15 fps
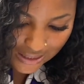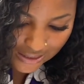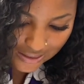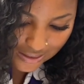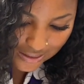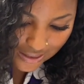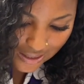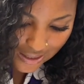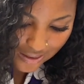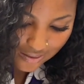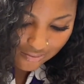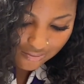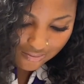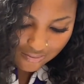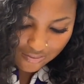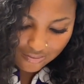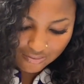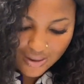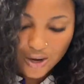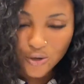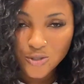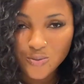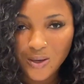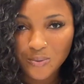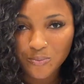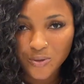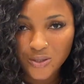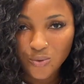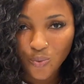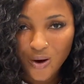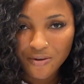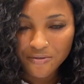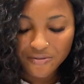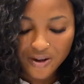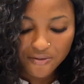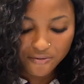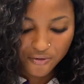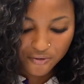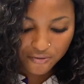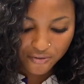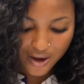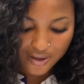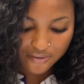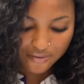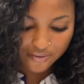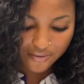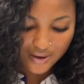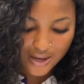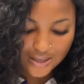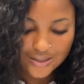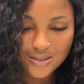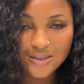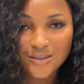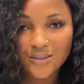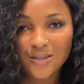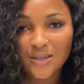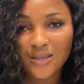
and my husband paid 1,545 as